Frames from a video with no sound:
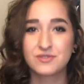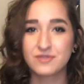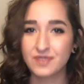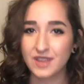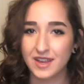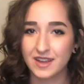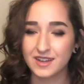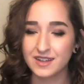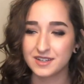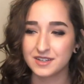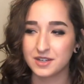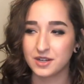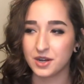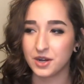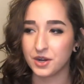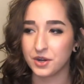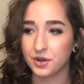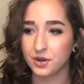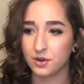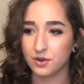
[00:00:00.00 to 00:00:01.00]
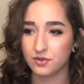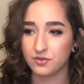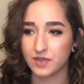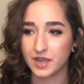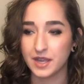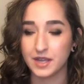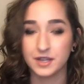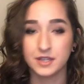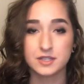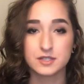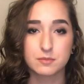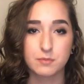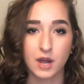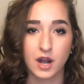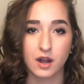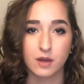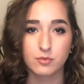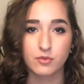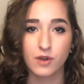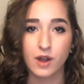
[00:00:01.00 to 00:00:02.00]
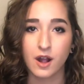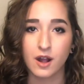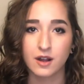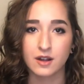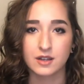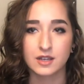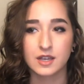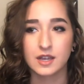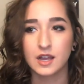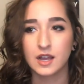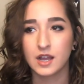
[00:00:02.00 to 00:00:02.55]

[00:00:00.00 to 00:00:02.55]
fan of 80s pop rock.